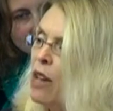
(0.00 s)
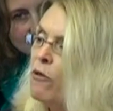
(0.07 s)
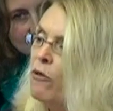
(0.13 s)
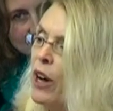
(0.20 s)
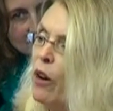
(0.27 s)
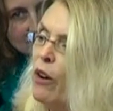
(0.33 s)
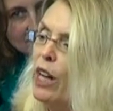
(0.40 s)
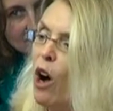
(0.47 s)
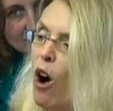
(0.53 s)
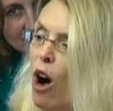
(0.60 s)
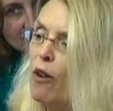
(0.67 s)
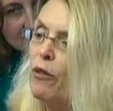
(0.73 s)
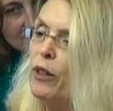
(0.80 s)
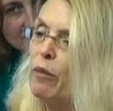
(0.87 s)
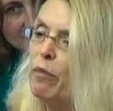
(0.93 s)
Very
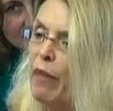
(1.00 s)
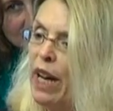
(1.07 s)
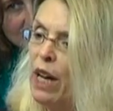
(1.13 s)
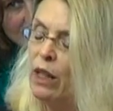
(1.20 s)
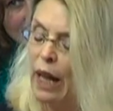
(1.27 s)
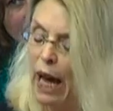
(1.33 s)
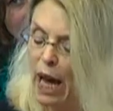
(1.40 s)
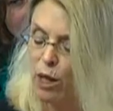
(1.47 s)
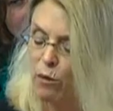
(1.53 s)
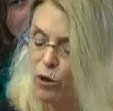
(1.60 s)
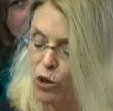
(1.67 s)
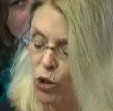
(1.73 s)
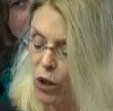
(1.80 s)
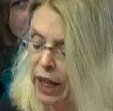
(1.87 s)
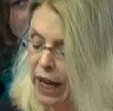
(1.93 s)
often, male
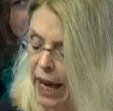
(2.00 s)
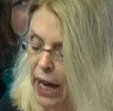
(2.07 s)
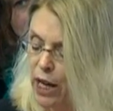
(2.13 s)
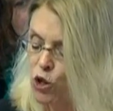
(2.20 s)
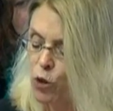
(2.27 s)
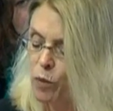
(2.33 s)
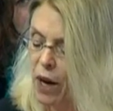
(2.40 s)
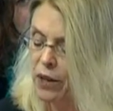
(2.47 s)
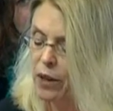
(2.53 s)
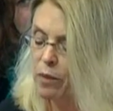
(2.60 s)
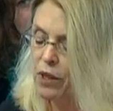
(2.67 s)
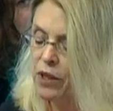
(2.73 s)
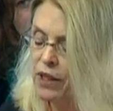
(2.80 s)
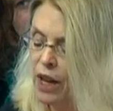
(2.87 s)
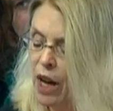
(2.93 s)
animals are caged by
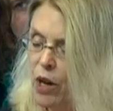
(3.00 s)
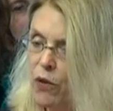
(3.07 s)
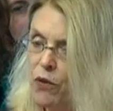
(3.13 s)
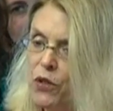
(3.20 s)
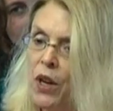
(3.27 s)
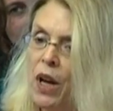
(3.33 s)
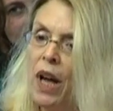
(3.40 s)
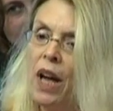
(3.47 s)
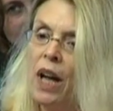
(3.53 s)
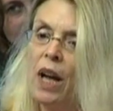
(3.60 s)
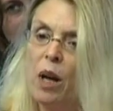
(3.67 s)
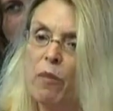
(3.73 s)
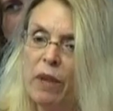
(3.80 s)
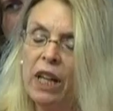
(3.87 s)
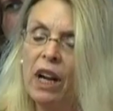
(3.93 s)
themselves
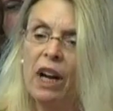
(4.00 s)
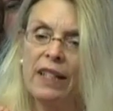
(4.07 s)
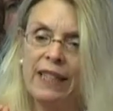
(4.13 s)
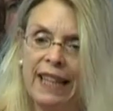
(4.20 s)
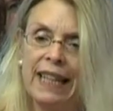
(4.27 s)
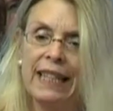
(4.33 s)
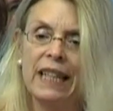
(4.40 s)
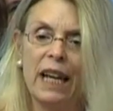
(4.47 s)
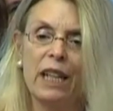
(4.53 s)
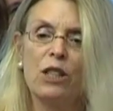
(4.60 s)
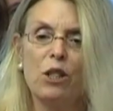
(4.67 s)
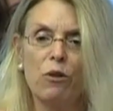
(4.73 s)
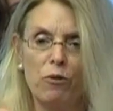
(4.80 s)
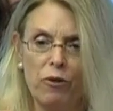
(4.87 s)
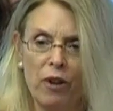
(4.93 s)
because they tend
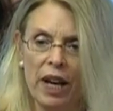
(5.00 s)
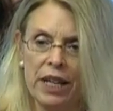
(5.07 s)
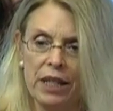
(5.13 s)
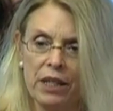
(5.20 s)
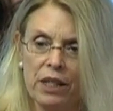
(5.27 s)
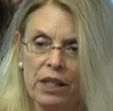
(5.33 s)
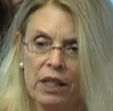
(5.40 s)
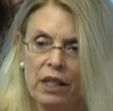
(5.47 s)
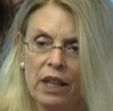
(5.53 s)
to fight.